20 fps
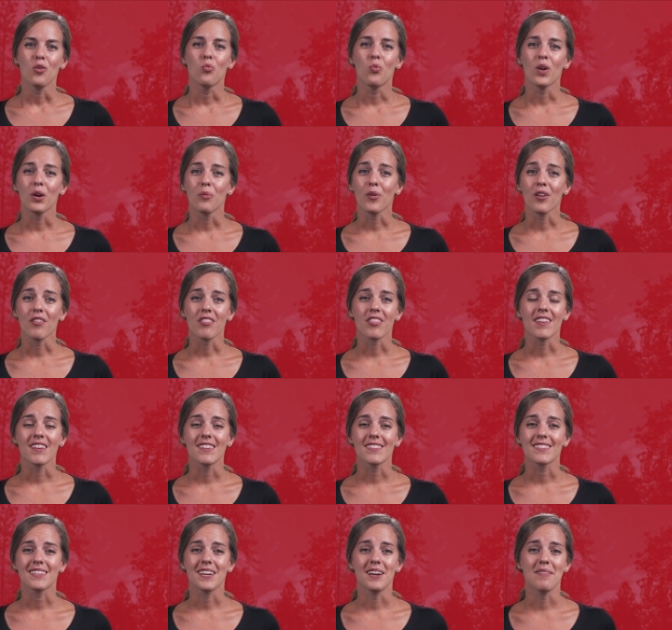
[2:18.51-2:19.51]
Whitworth
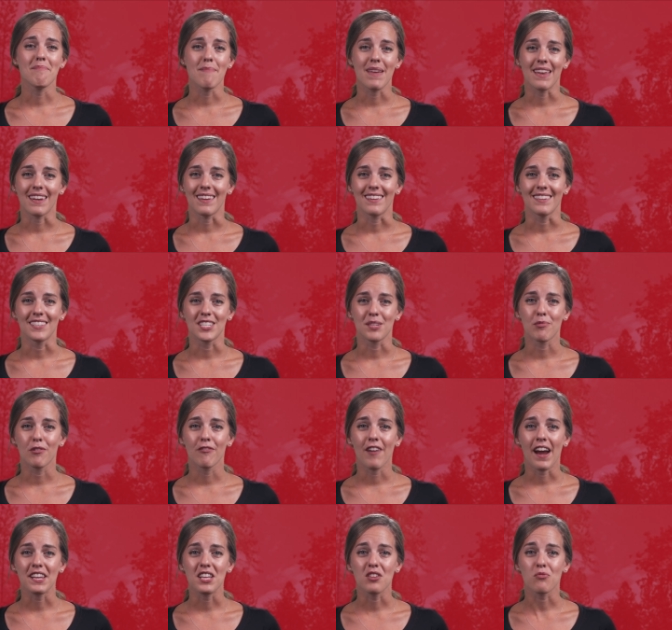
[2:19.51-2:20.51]
is committed to
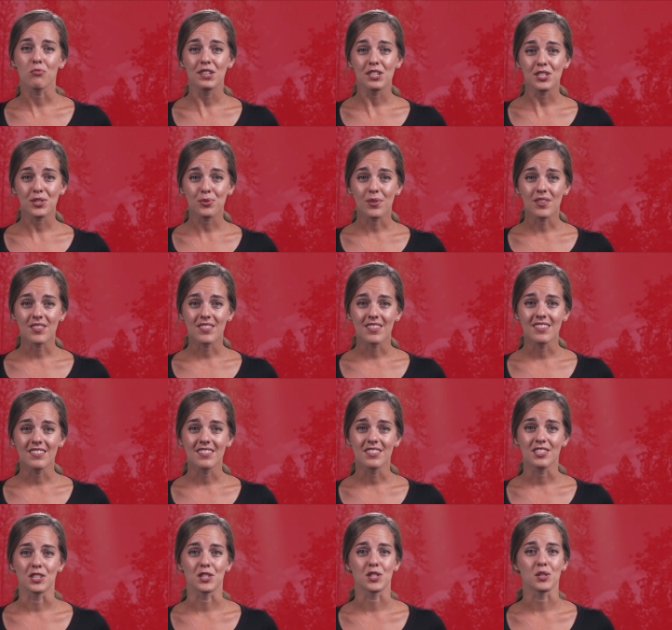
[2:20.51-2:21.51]
providing
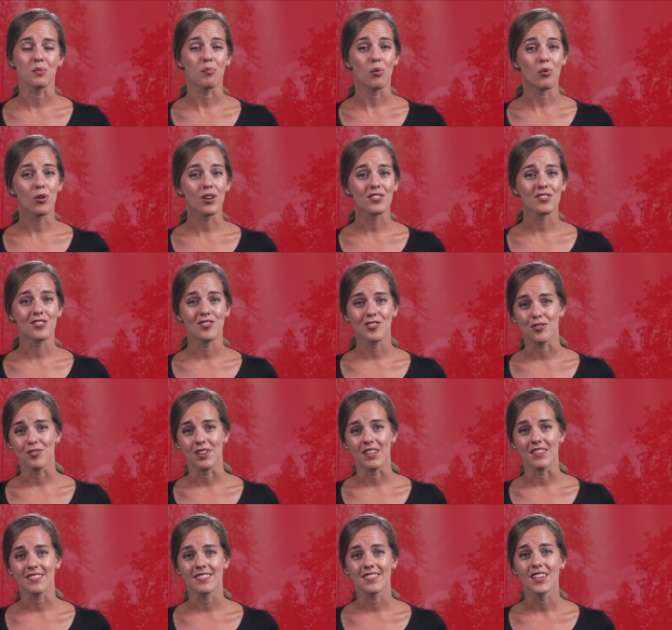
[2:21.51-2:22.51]
resources to support
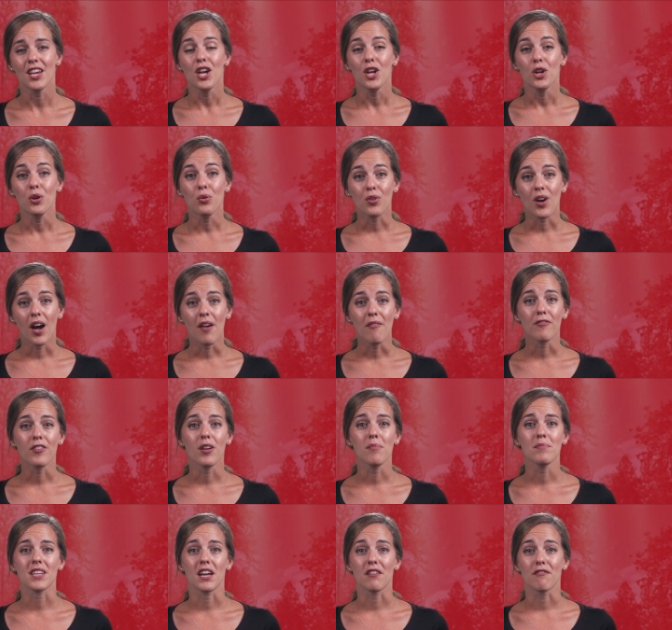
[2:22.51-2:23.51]
students who come
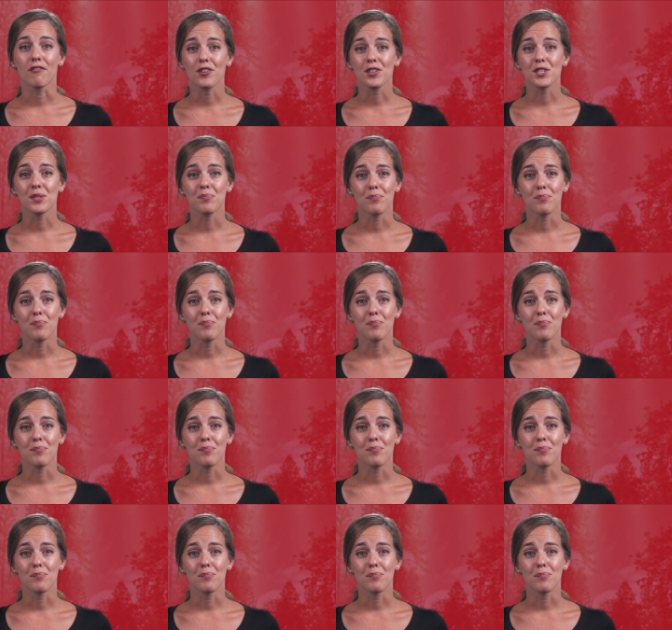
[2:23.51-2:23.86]
from diverse